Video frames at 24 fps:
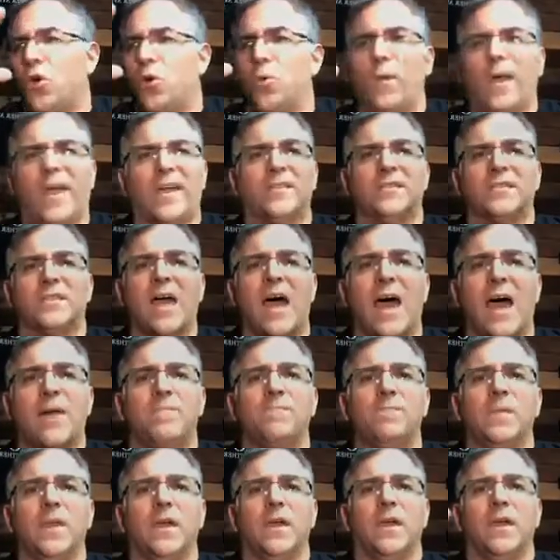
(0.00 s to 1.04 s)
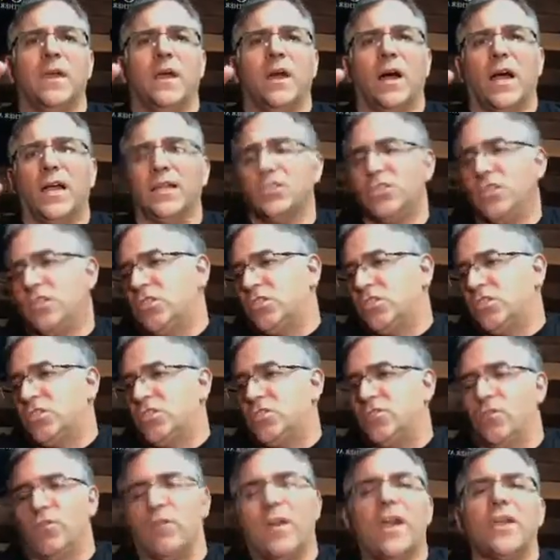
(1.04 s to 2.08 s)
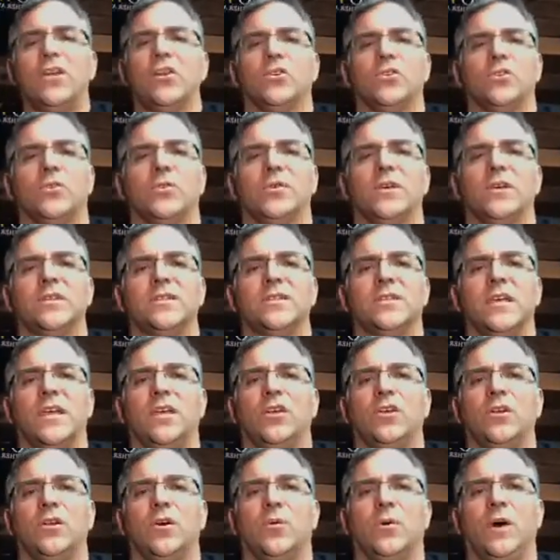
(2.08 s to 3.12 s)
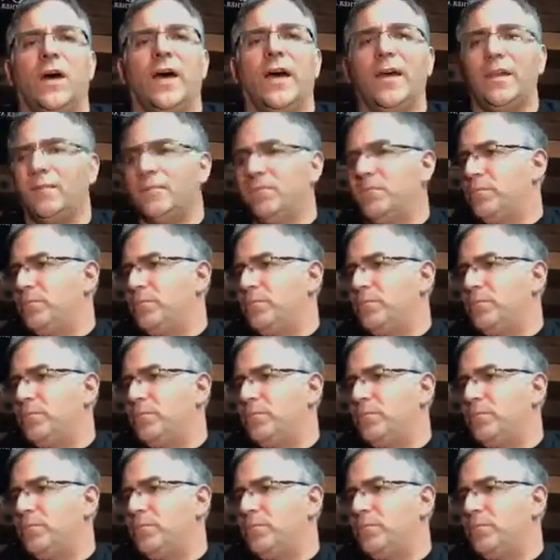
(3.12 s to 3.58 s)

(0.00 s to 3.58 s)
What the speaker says: away, stop. I just surrender to it and say, you know what?